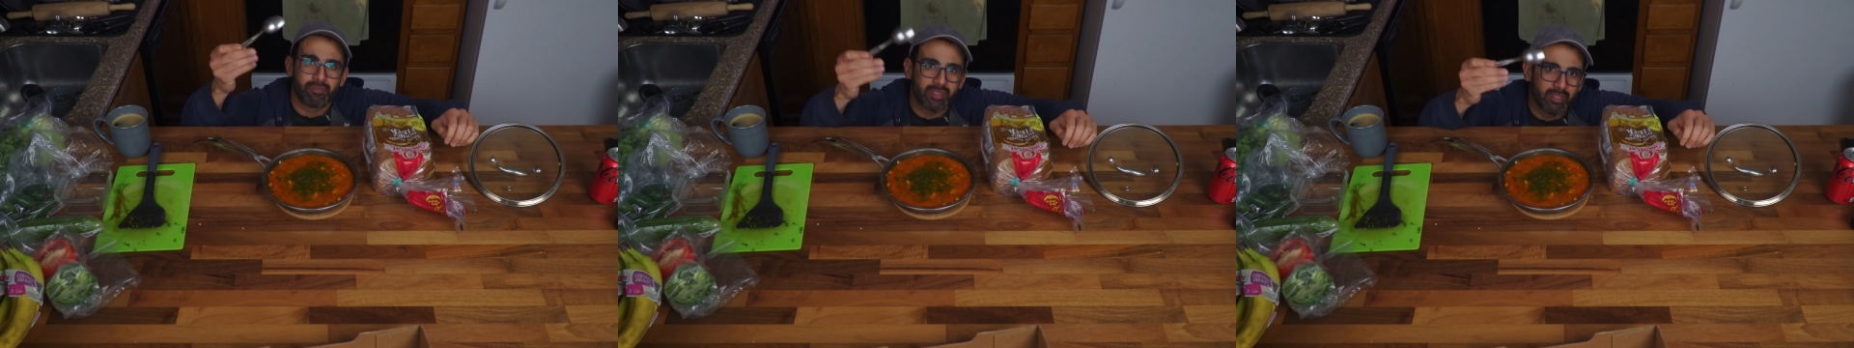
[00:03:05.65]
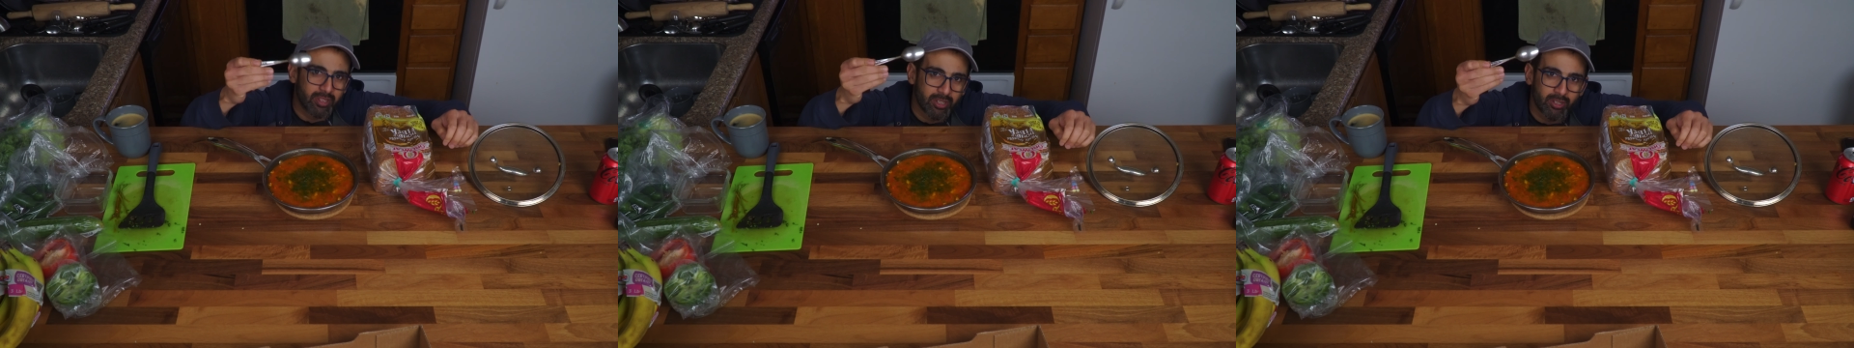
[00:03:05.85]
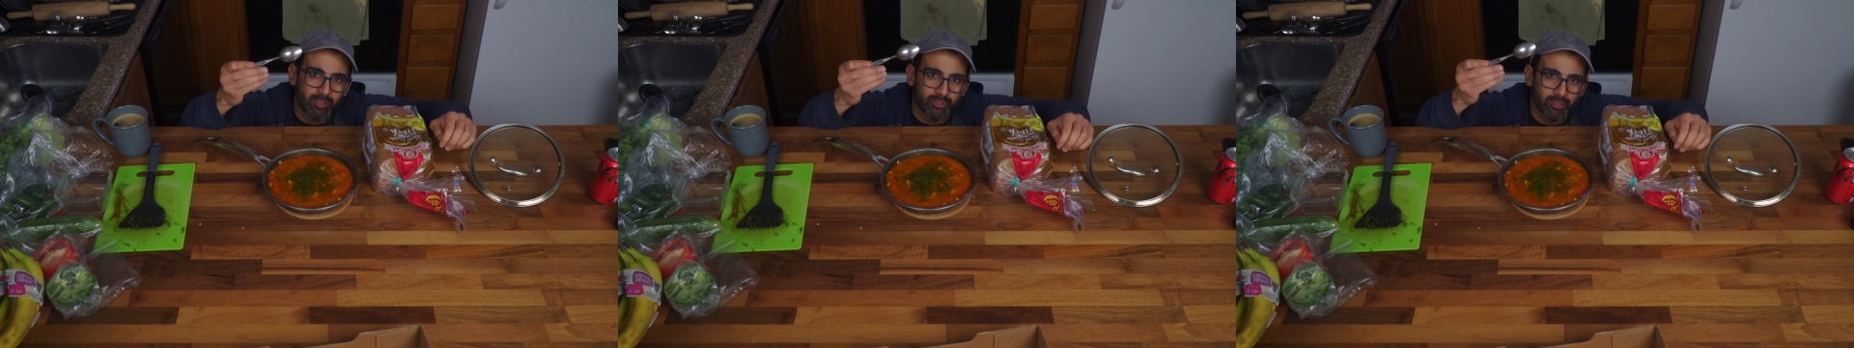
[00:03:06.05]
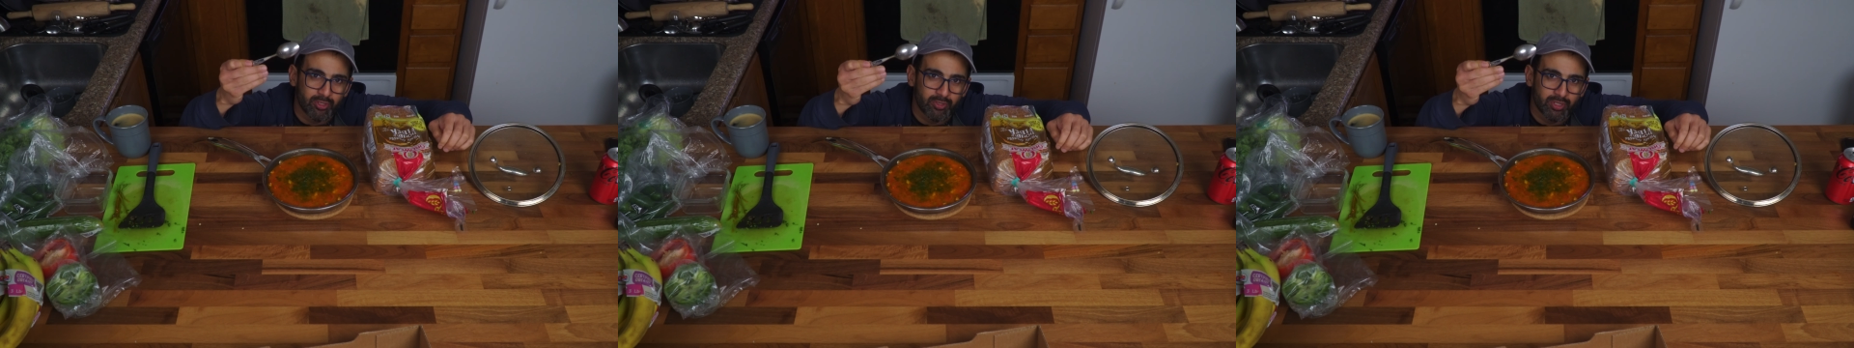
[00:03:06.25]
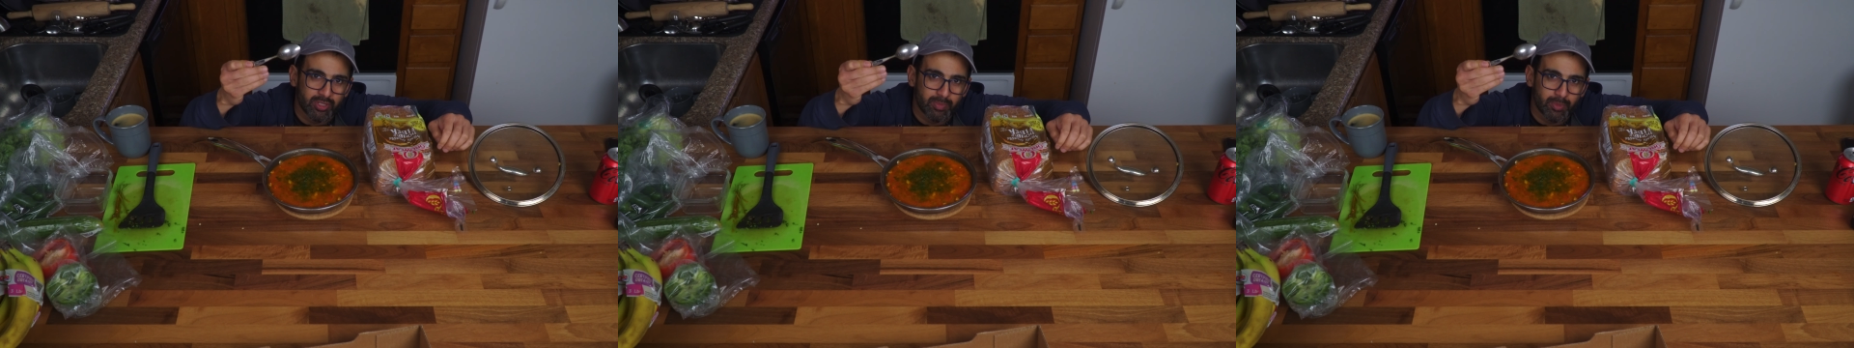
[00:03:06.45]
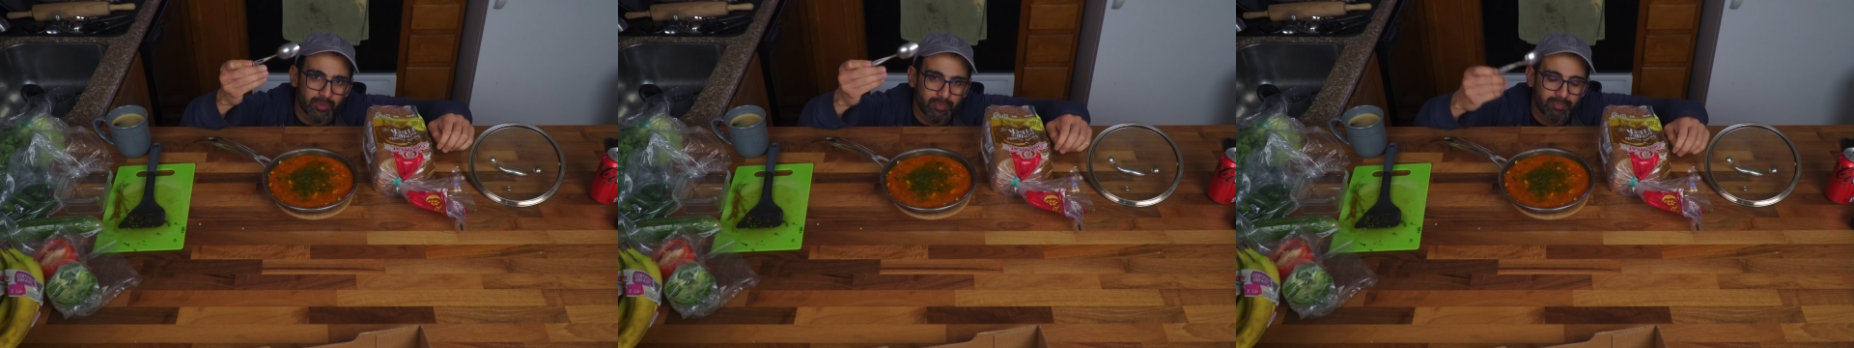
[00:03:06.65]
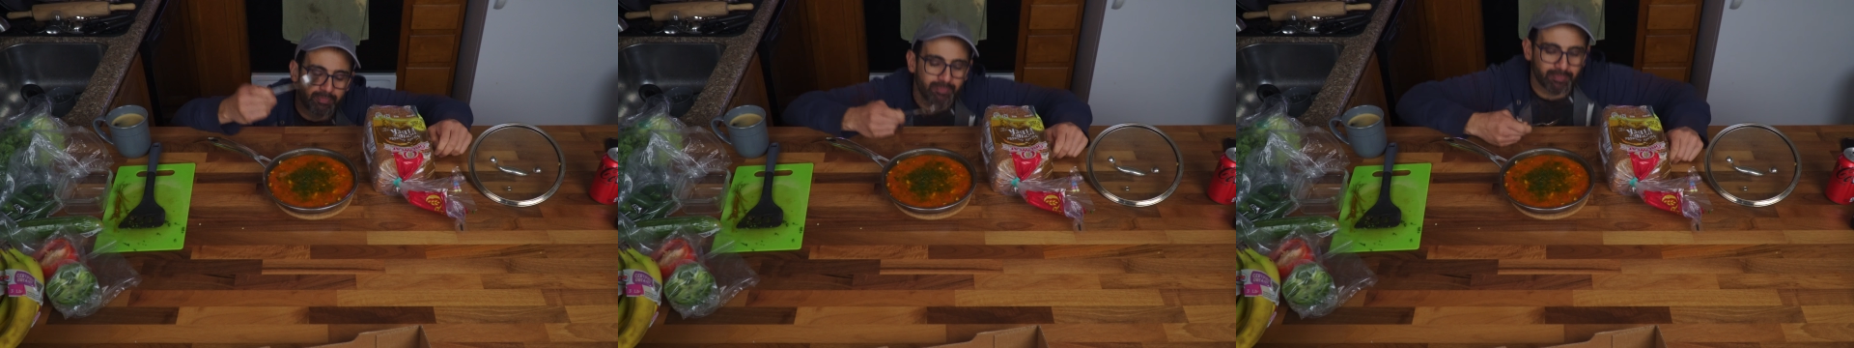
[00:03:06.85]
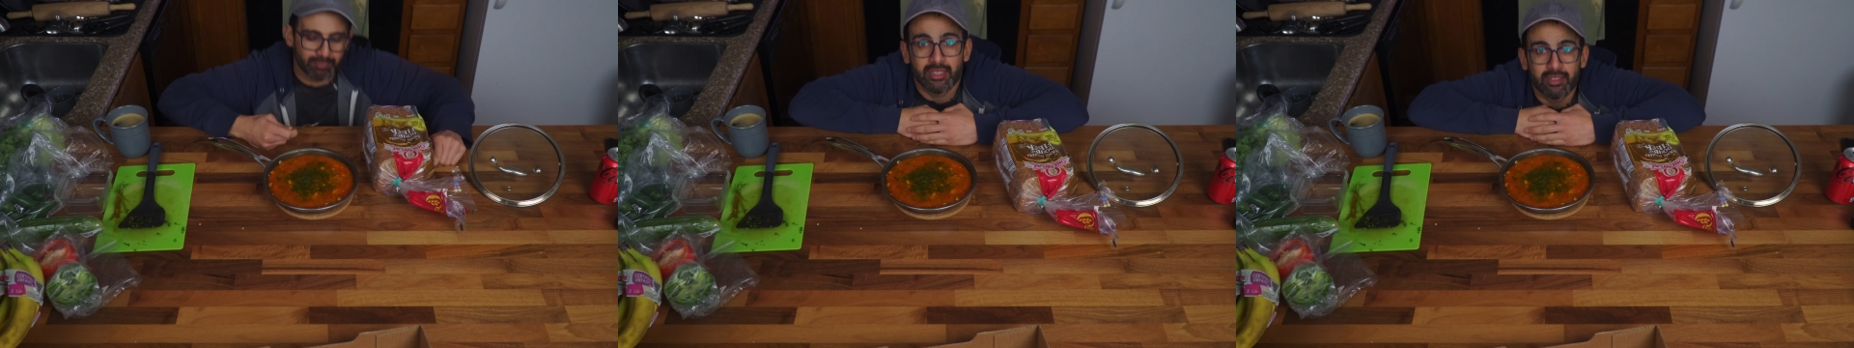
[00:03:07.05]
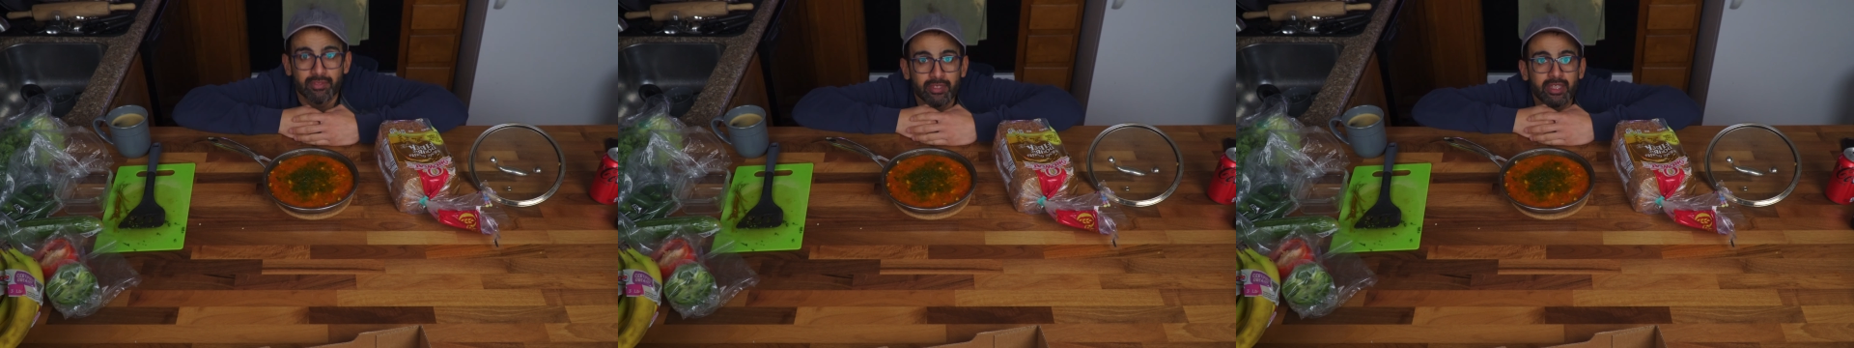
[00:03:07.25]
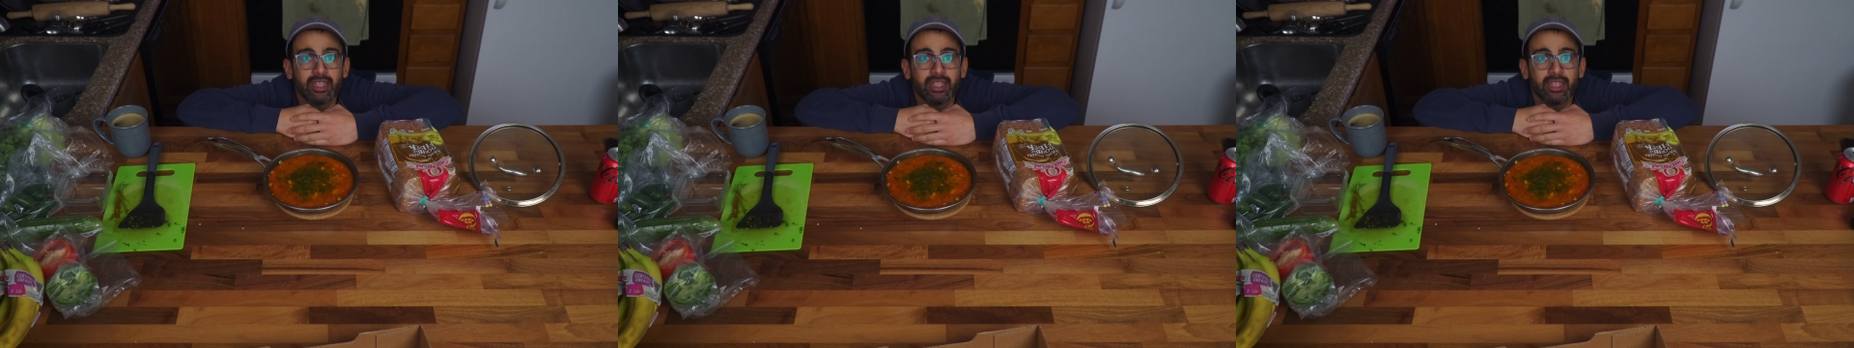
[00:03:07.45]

you can also use a spoon. If you